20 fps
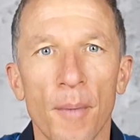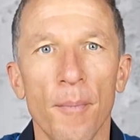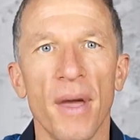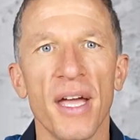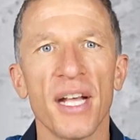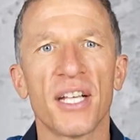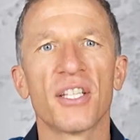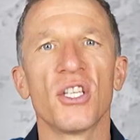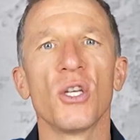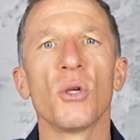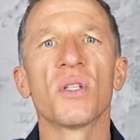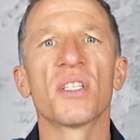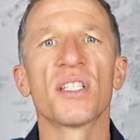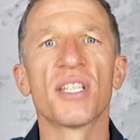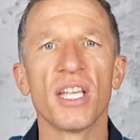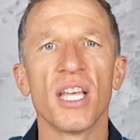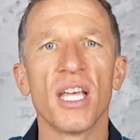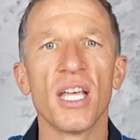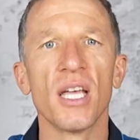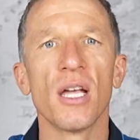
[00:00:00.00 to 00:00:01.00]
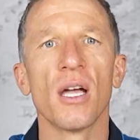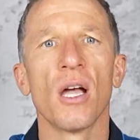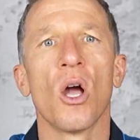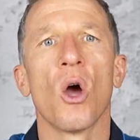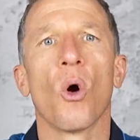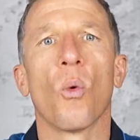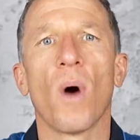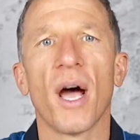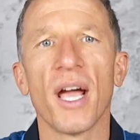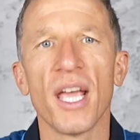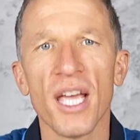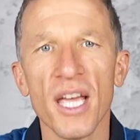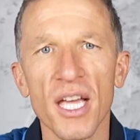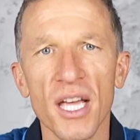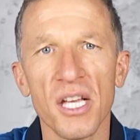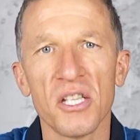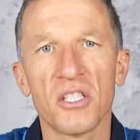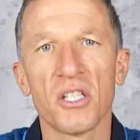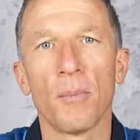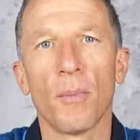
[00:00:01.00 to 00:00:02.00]
makes you see why
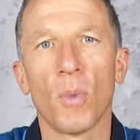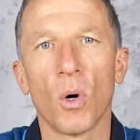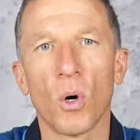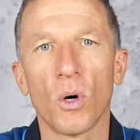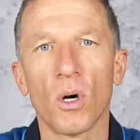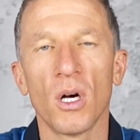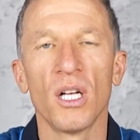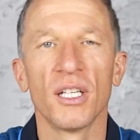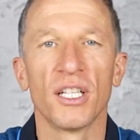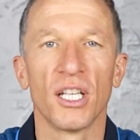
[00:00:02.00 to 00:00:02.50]
he is among